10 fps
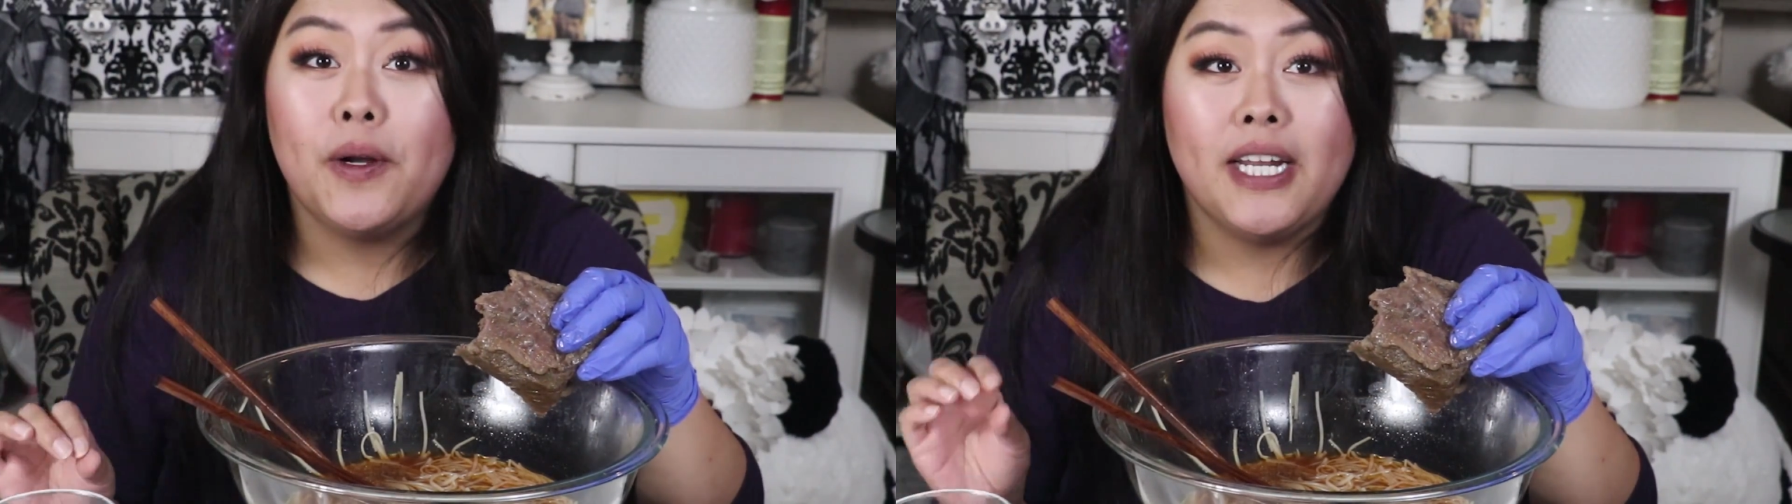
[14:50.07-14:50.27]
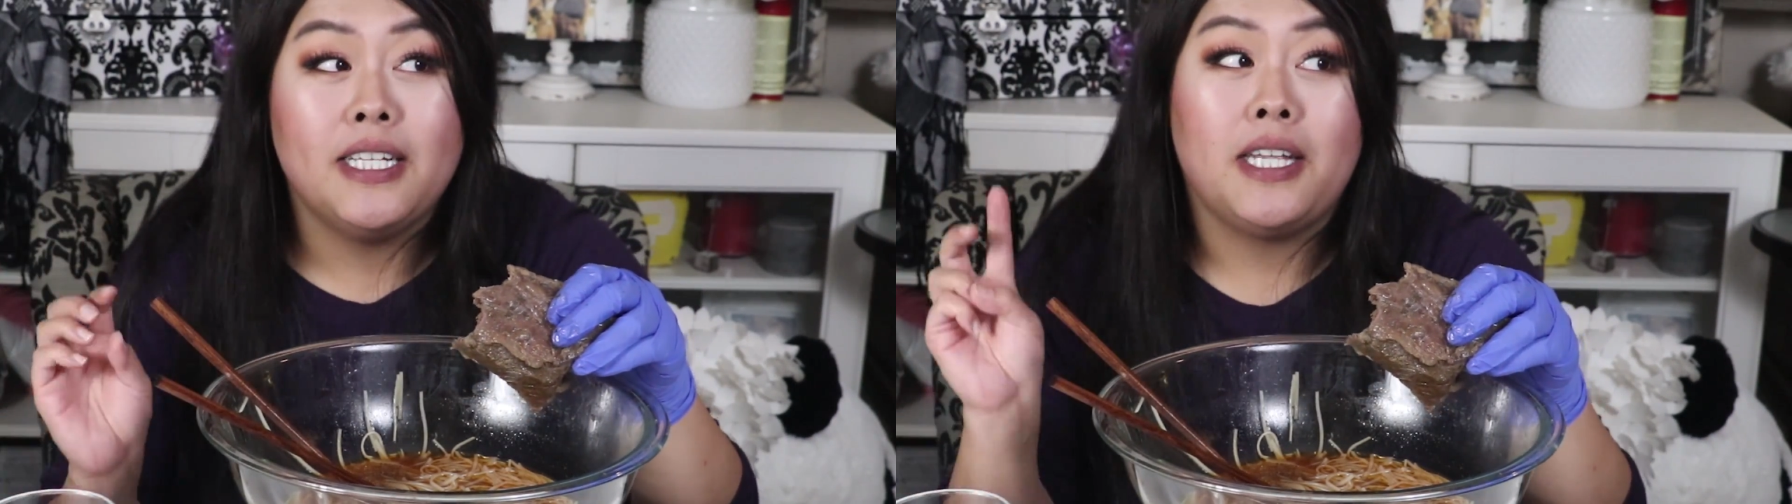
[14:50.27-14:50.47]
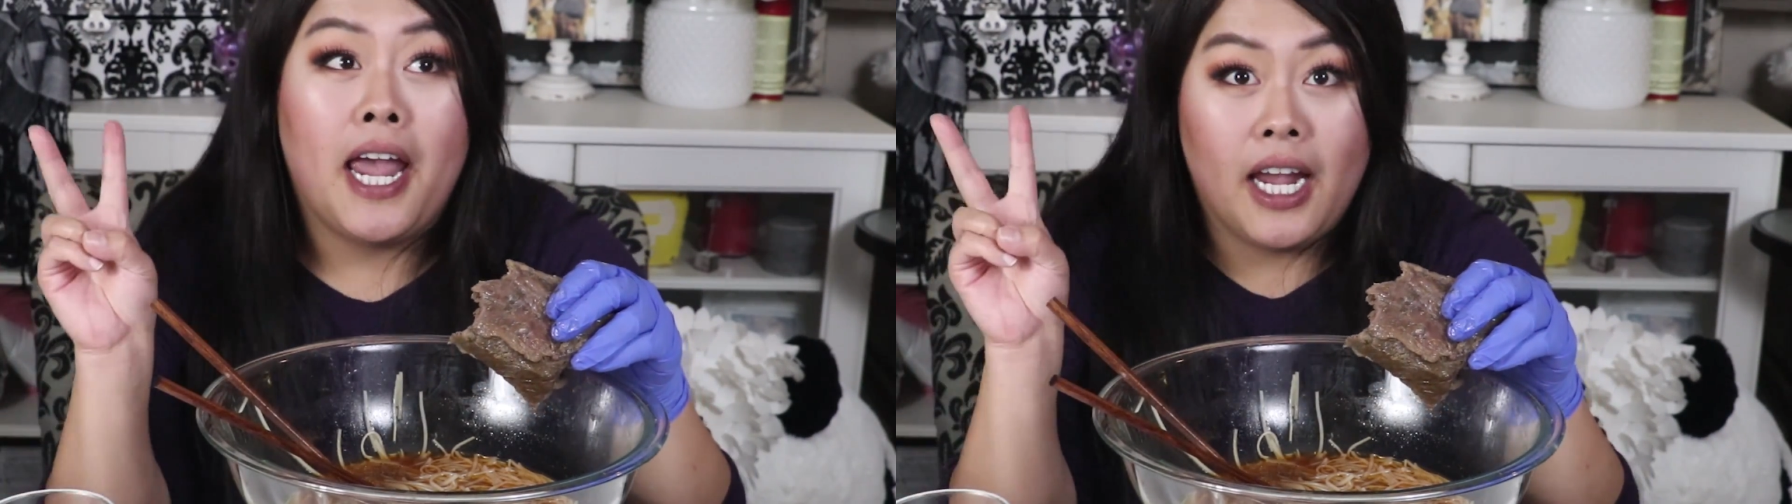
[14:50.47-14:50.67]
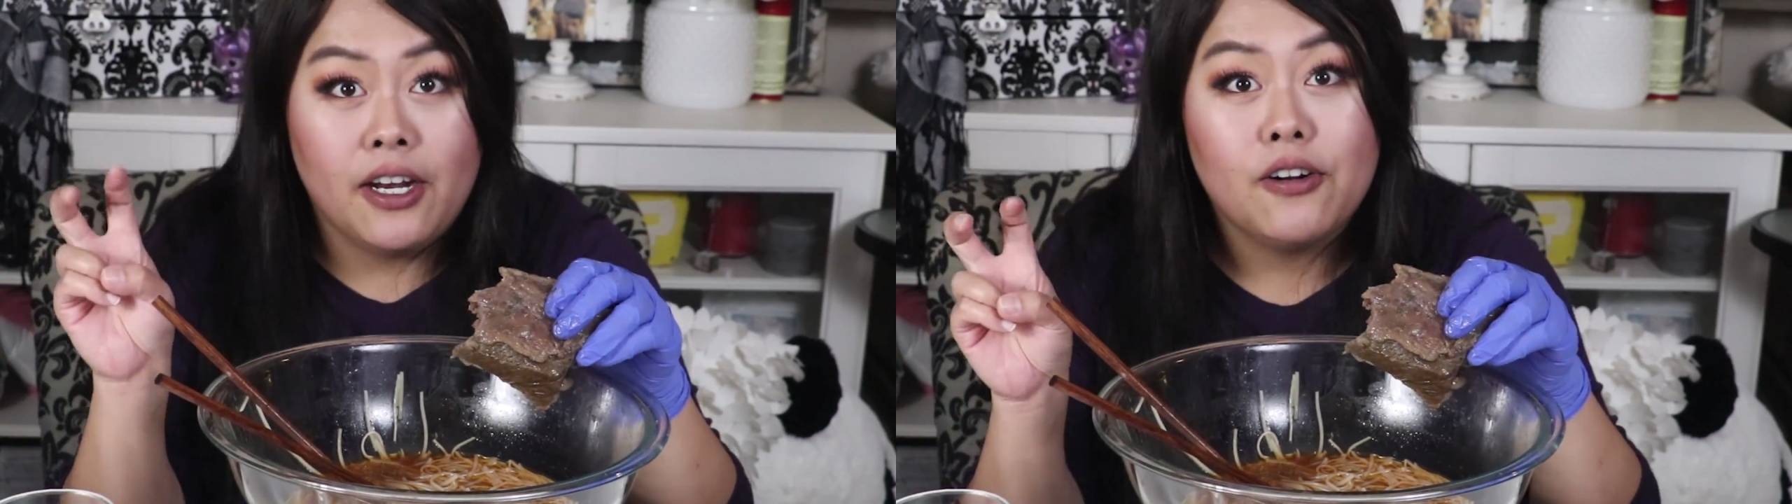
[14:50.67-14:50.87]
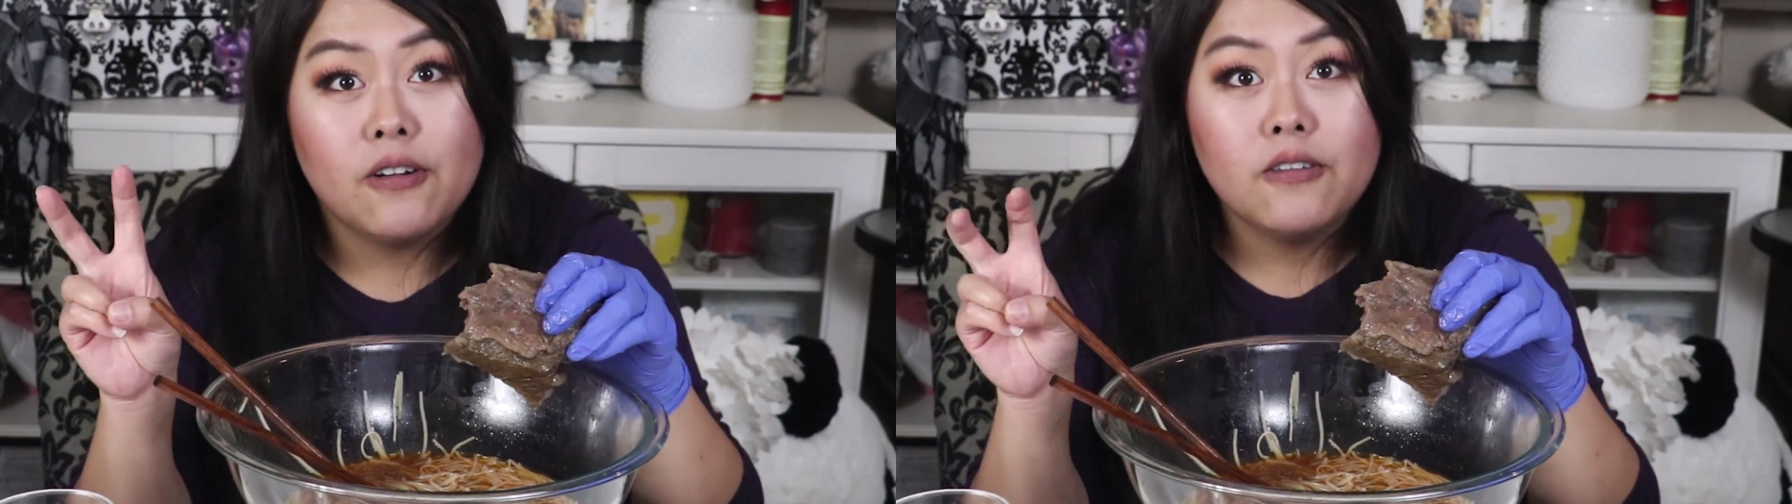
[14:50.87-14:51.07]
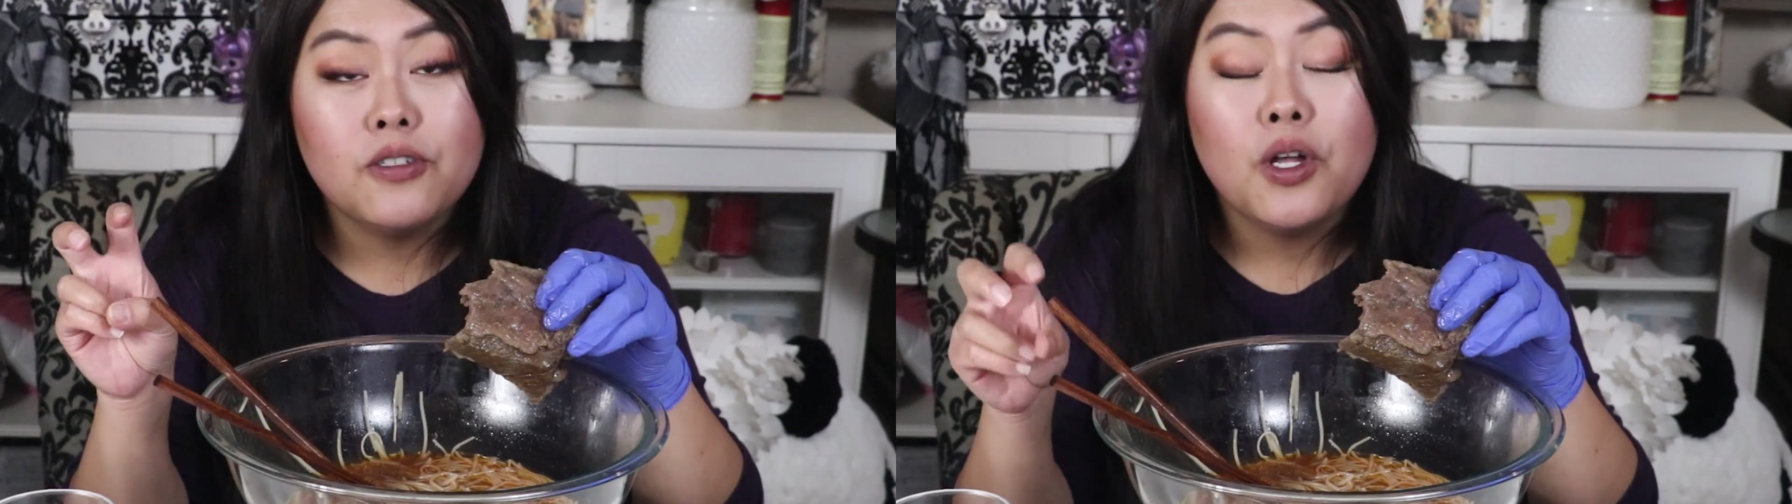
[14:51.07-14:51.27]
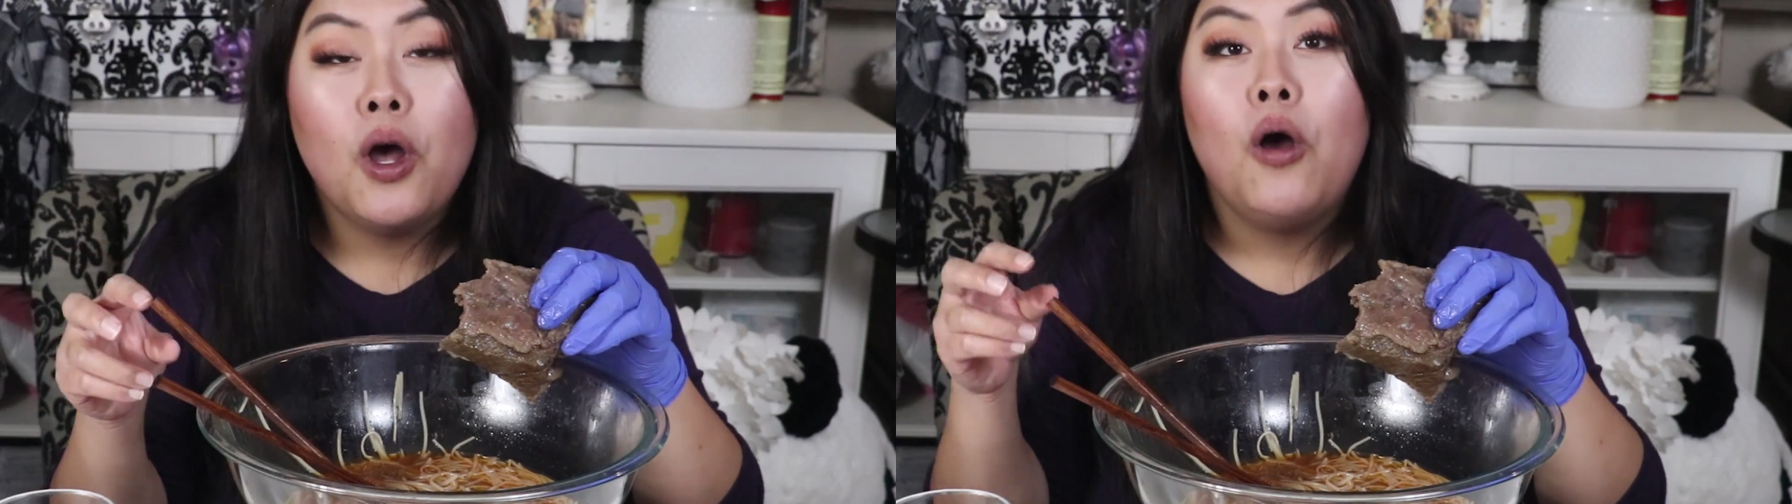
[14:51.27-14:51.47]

when his haters